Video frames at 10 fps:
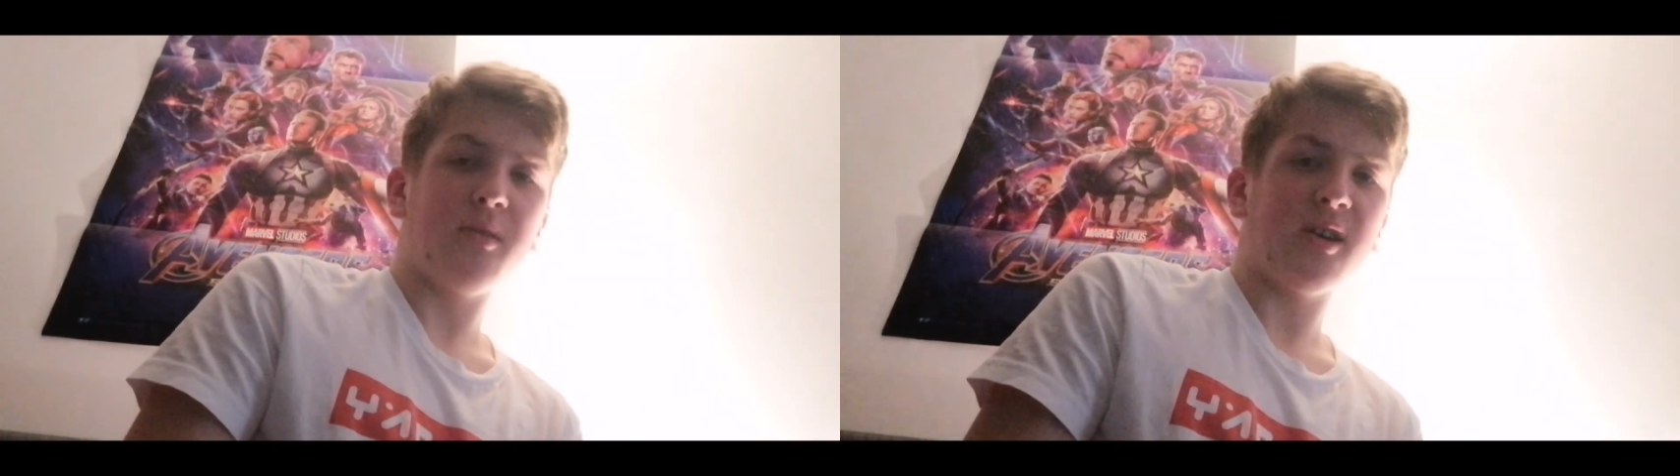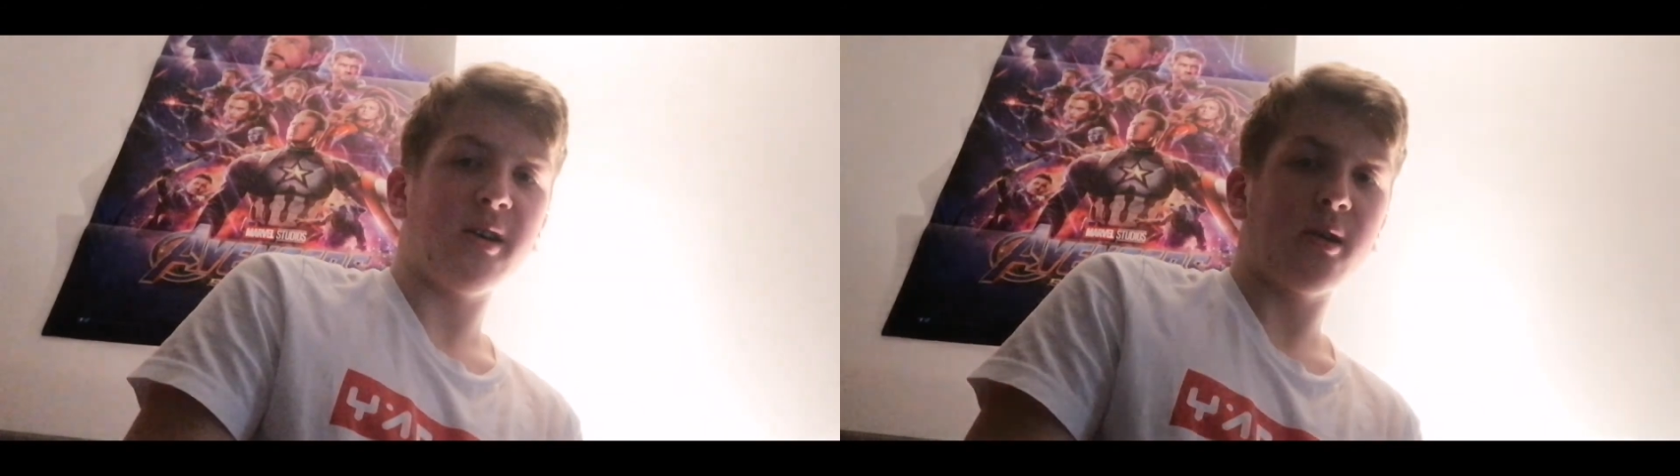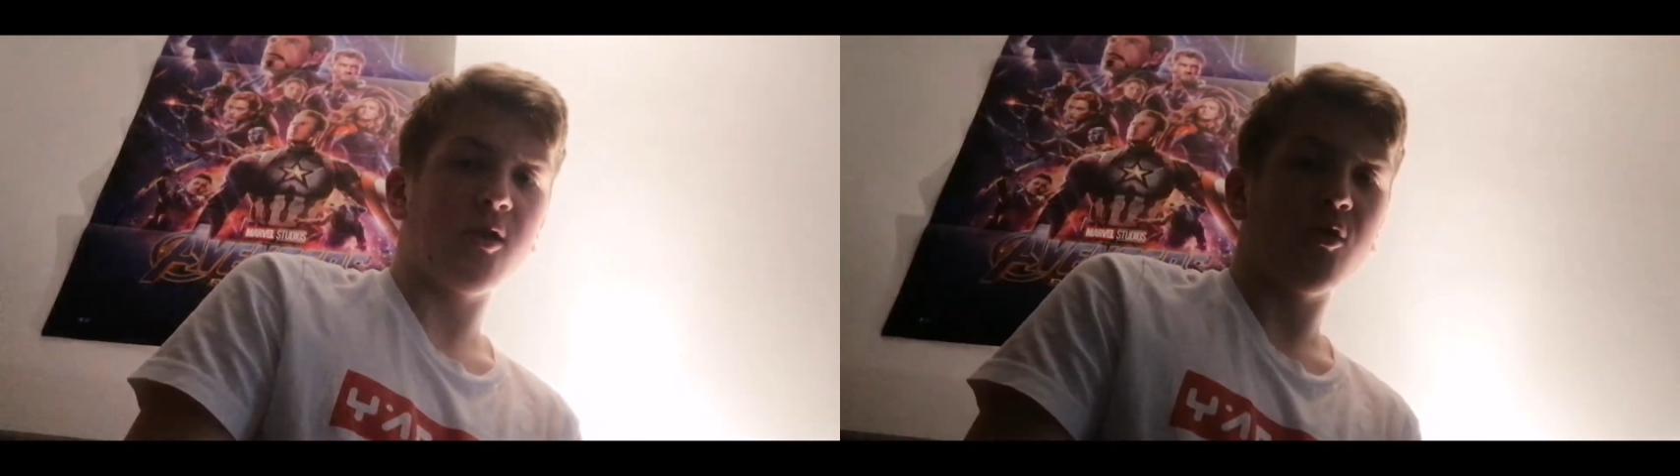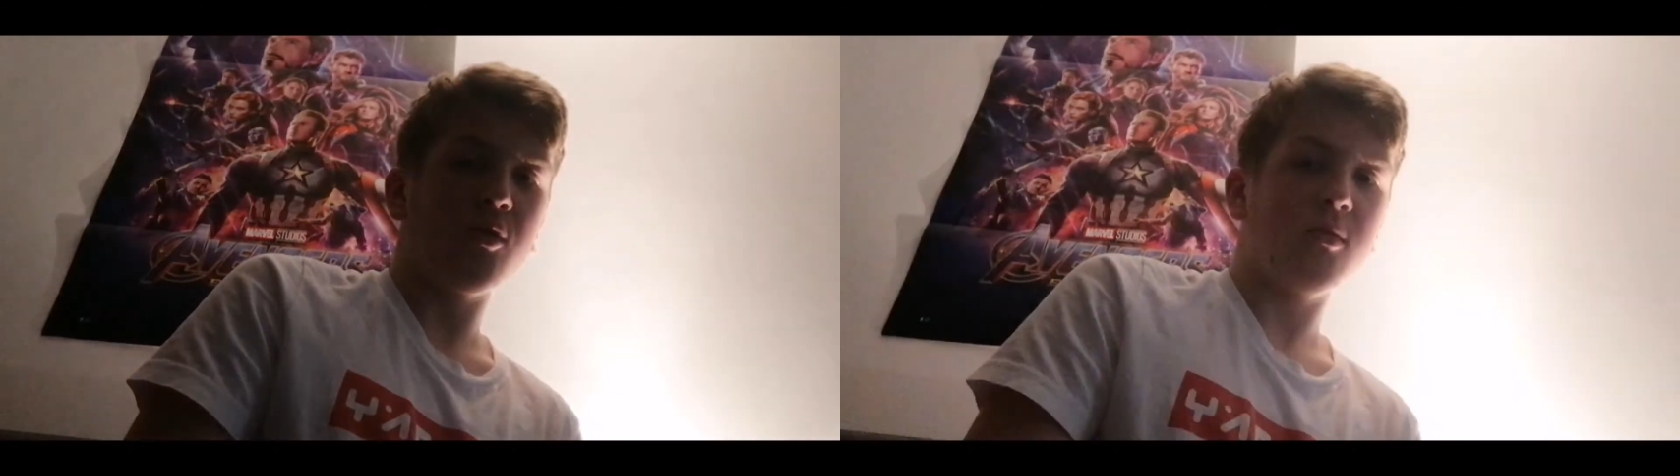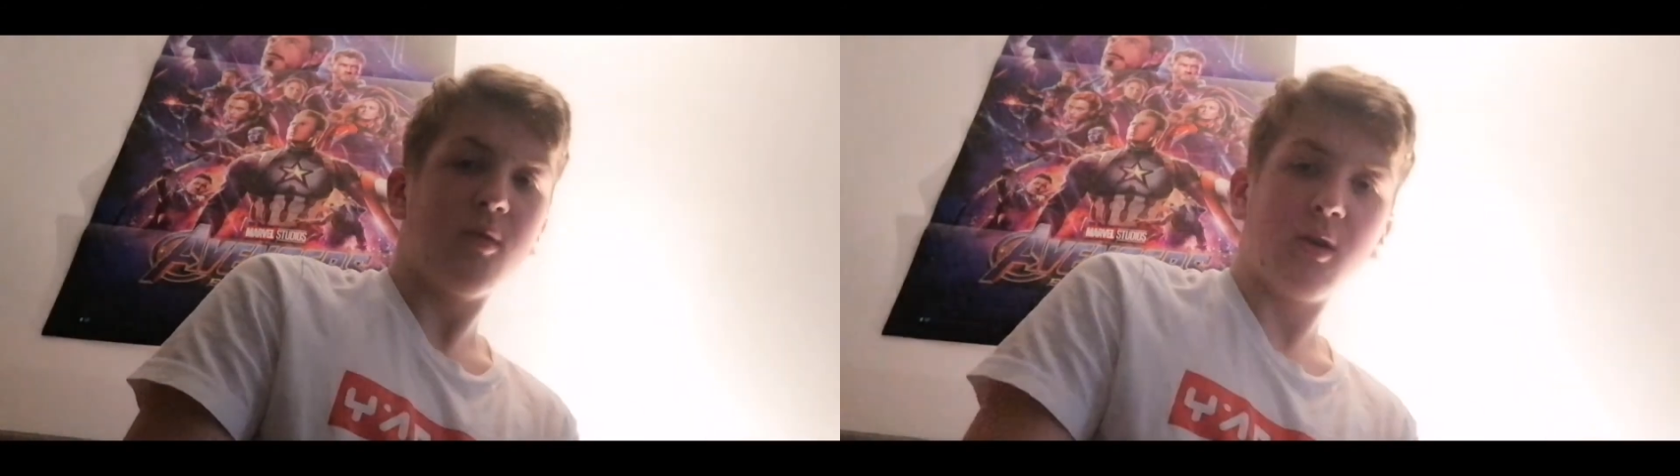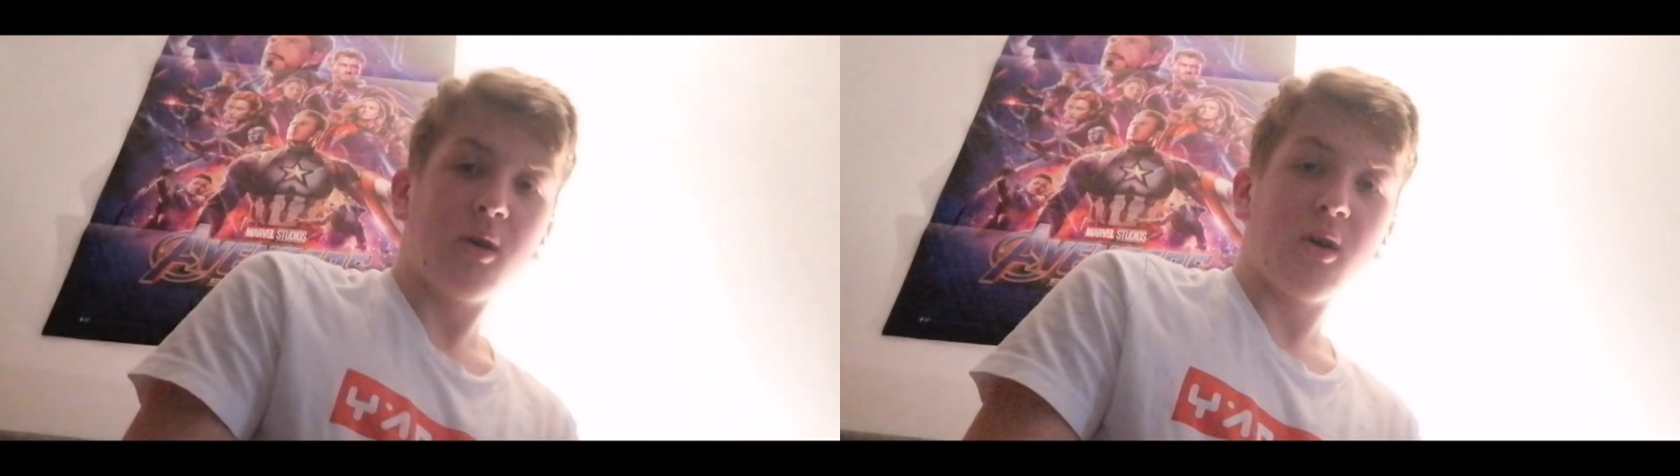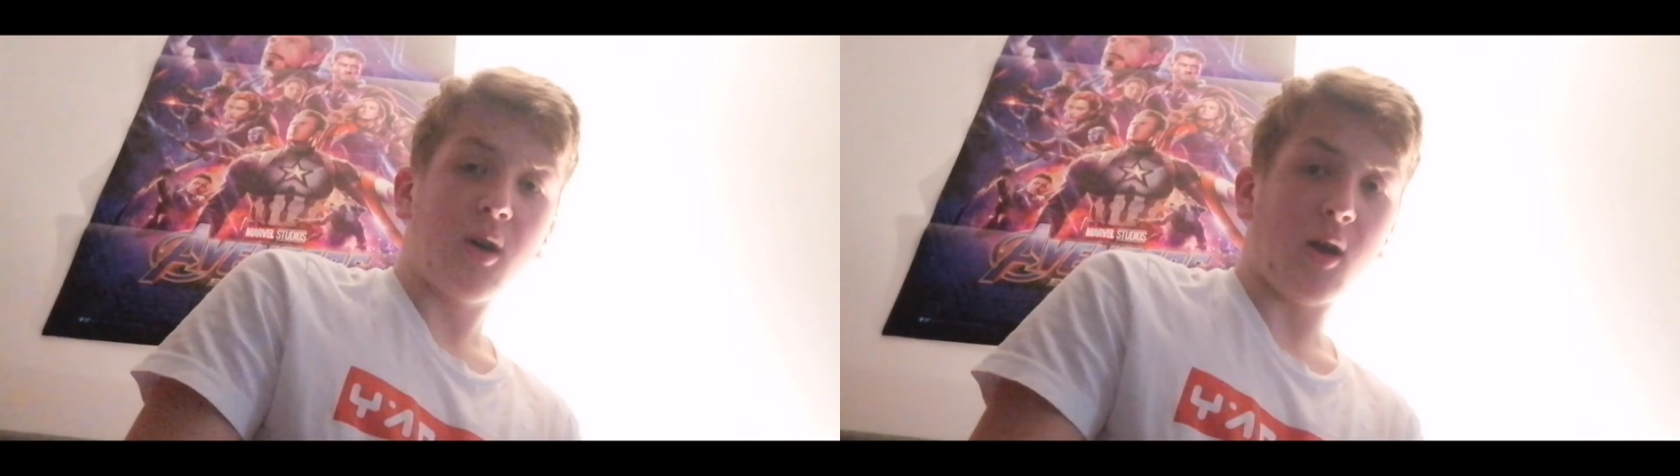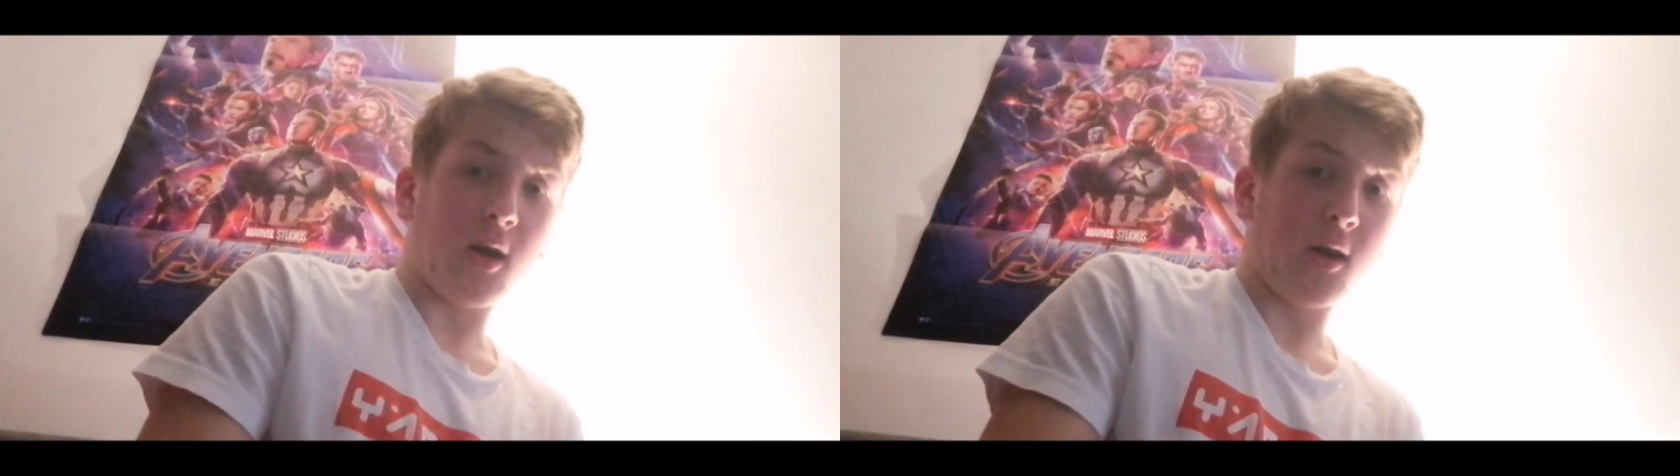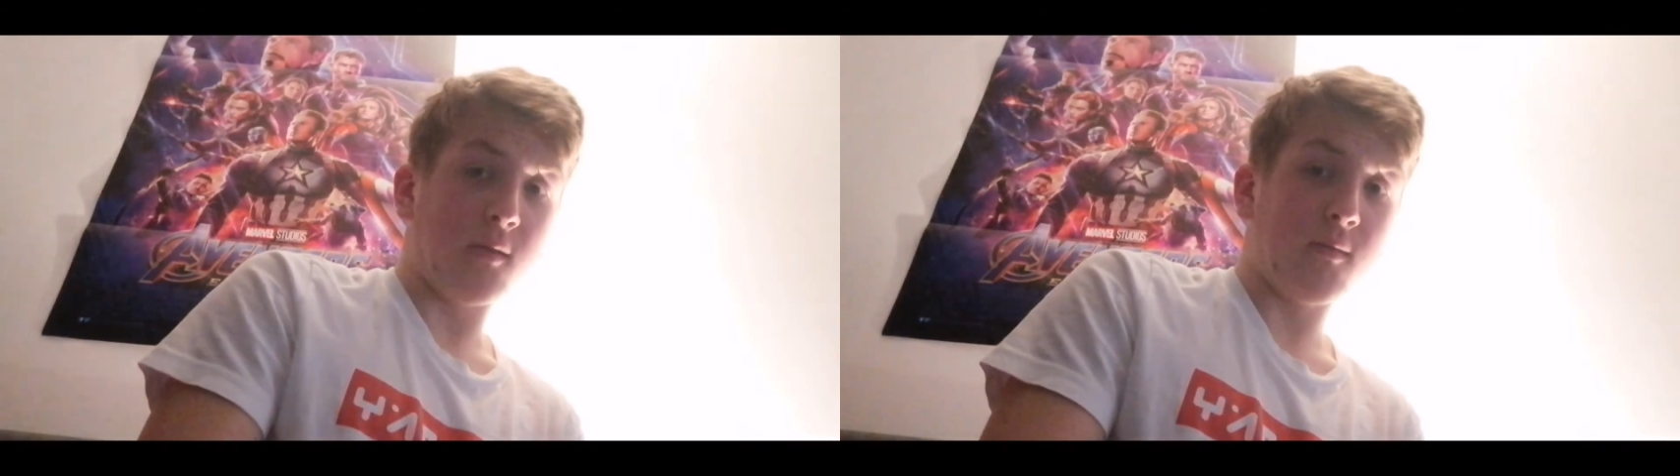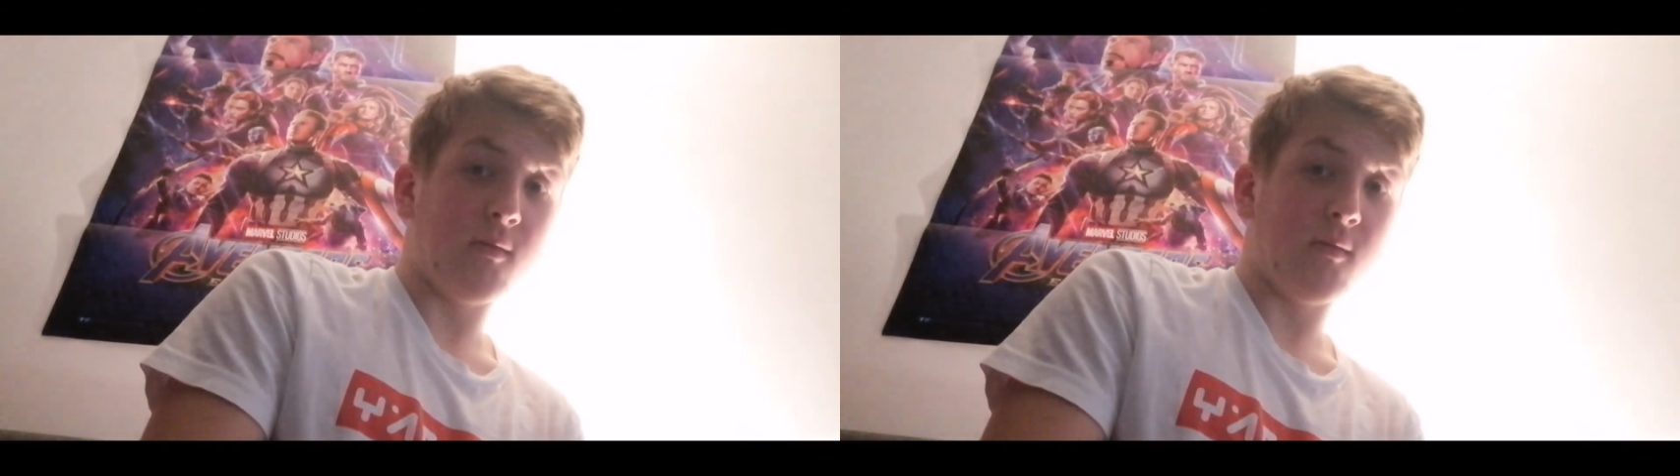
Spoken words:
making uh,